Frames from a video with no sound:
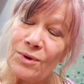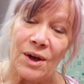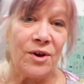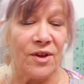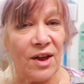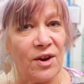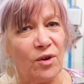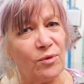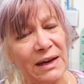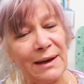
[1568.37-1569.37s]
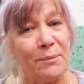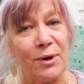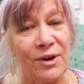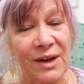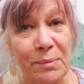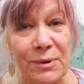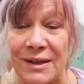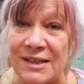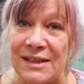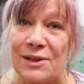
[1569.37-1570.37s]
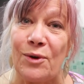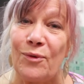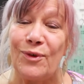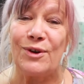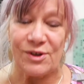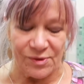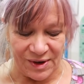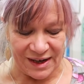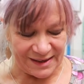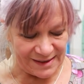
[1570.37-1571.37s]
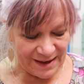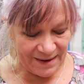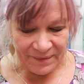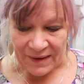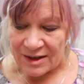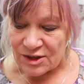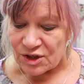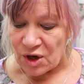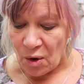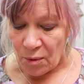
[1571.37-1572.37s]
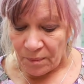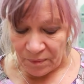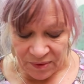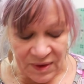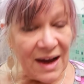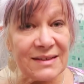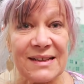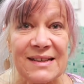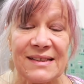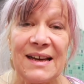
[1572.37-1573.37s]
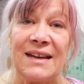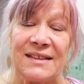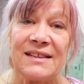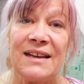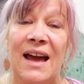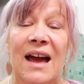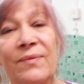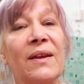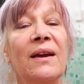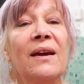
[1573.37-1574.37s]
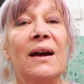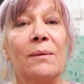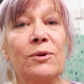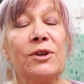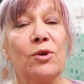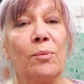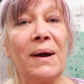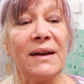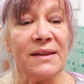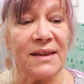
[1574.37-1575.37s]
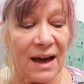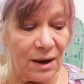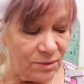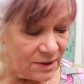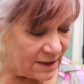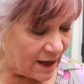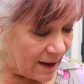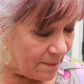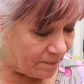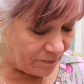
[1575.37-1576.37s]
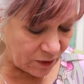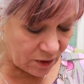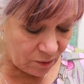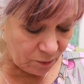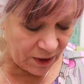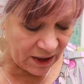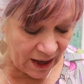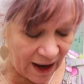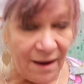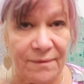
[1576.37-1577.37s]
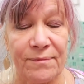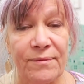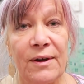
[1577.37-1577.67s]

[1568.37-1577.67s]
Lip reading: Another not really a murder, but still good fun to read. So that is it. I'm going to go back into the house. We haven't